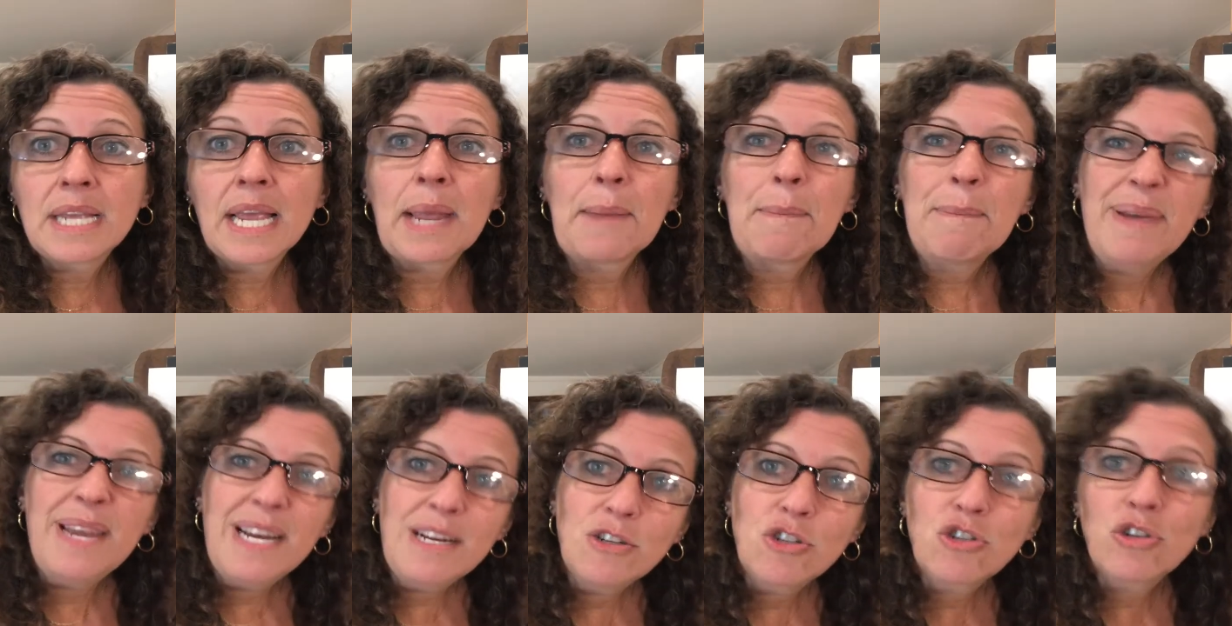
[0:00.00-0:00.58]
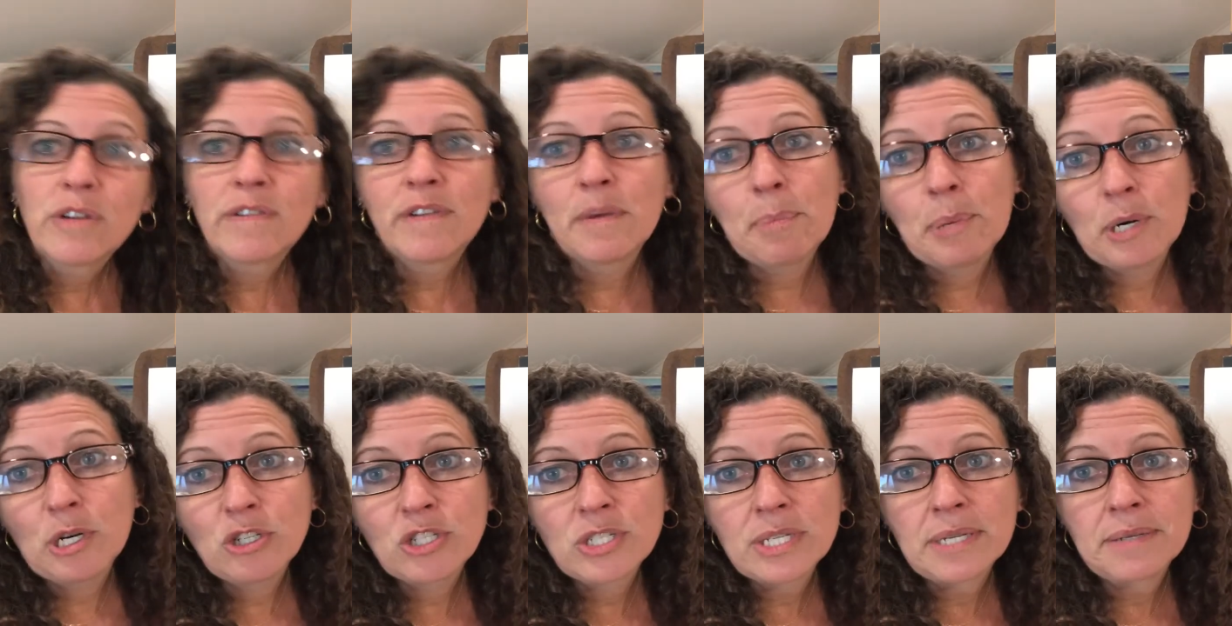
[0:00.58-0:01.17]
a picture of a
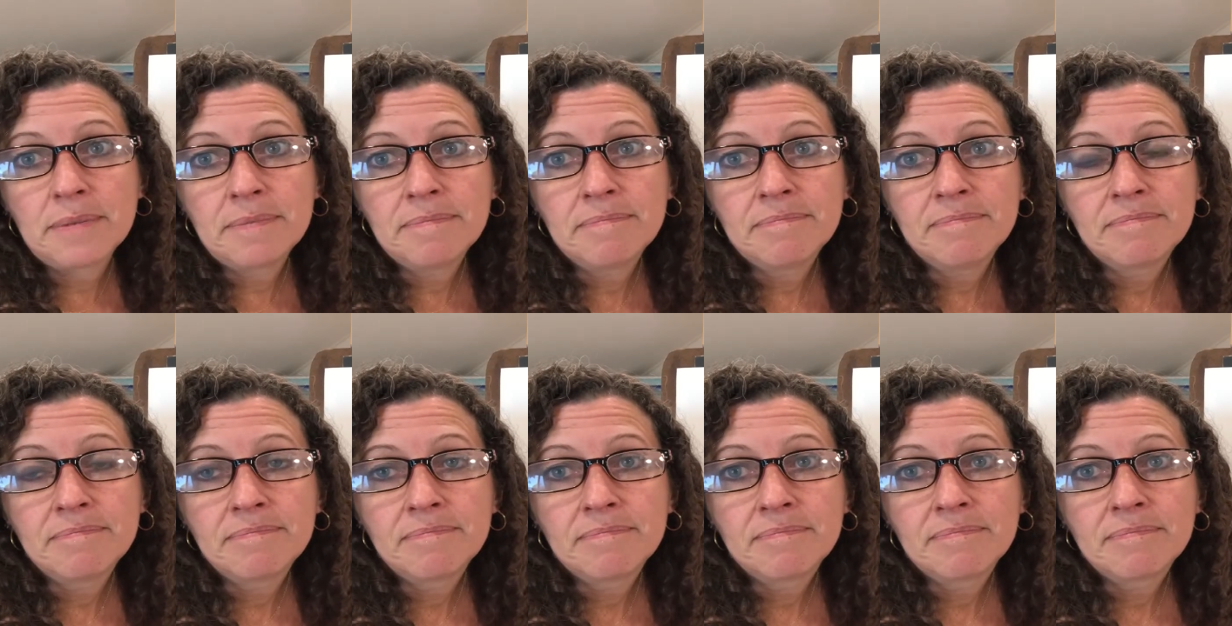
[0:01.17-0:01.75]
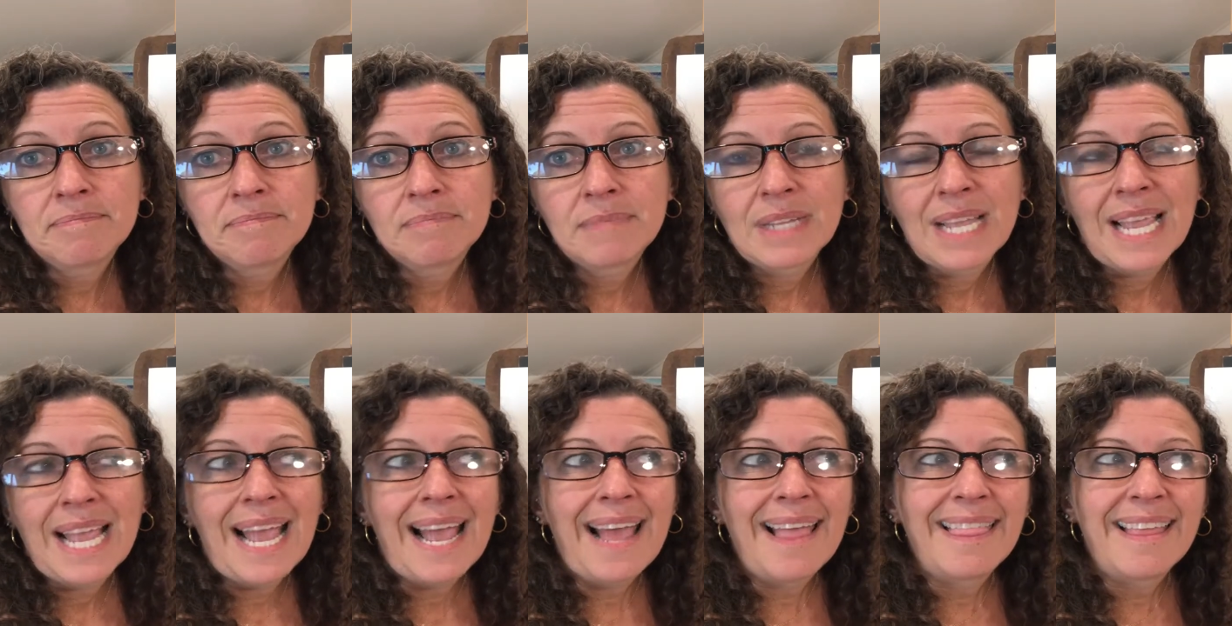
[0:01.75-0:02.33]
person.
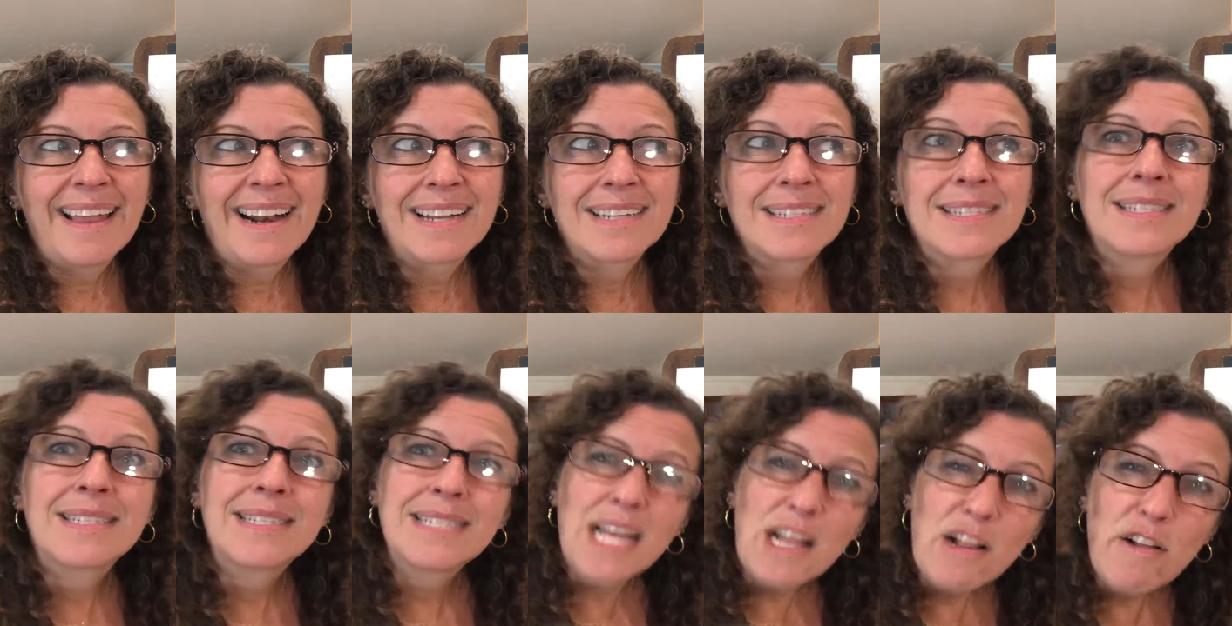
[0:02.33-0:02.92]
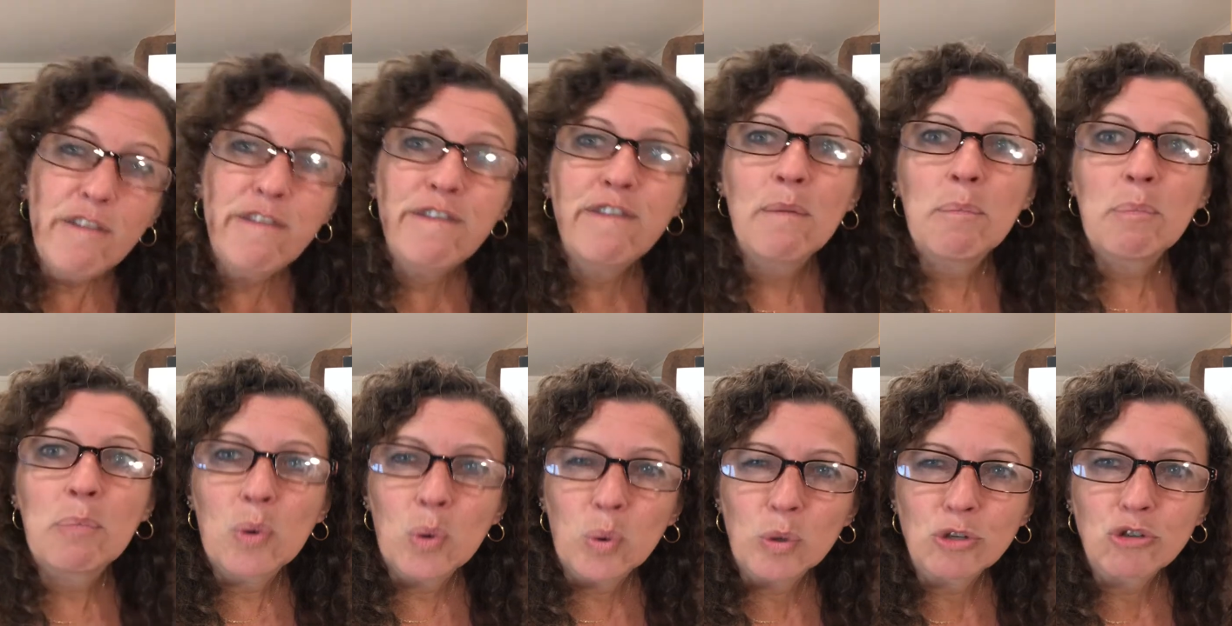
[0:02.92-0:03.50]
And then a
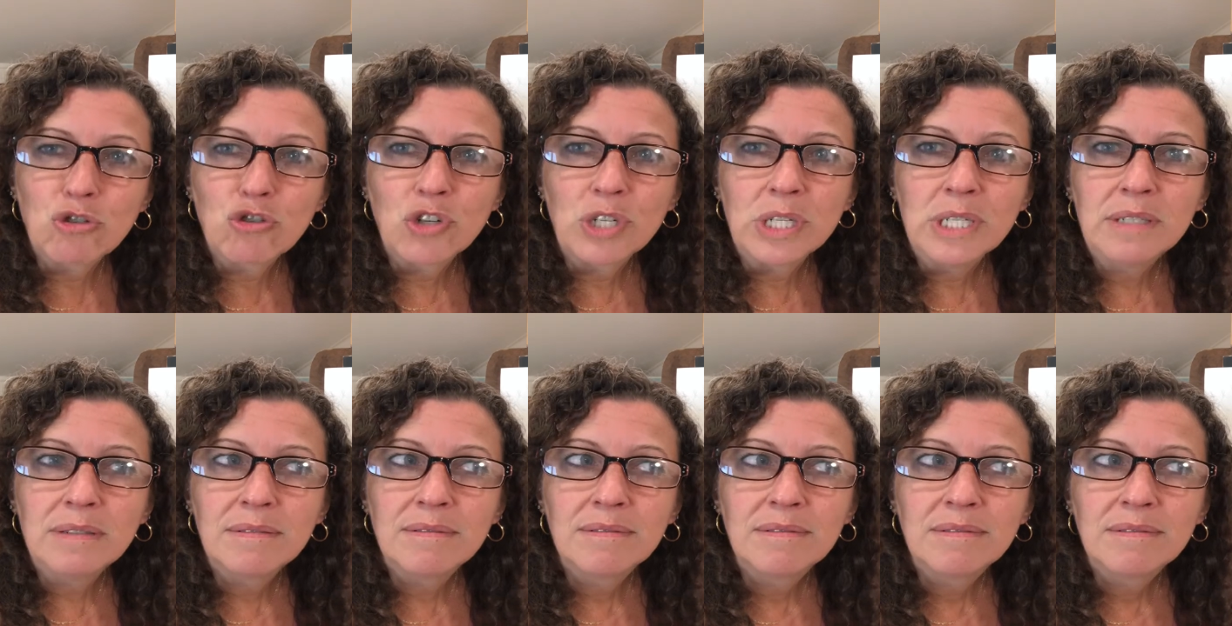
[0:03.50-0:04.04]
self-portrait